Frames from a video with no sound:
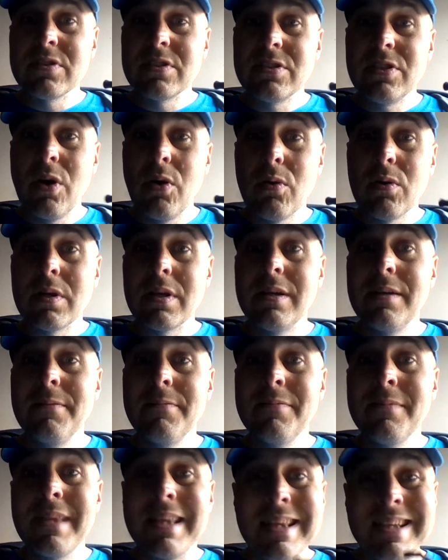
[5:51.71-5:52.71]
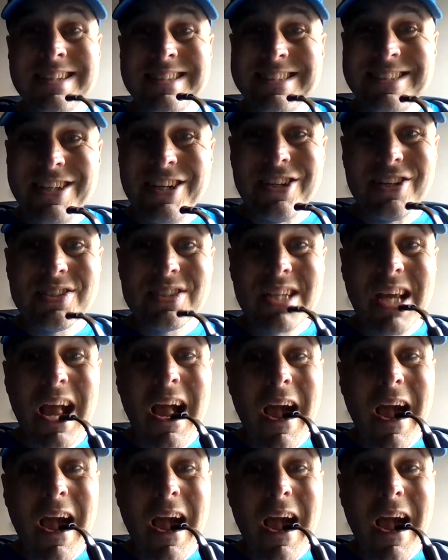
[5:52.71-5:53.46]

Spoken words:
stoked. Cheers.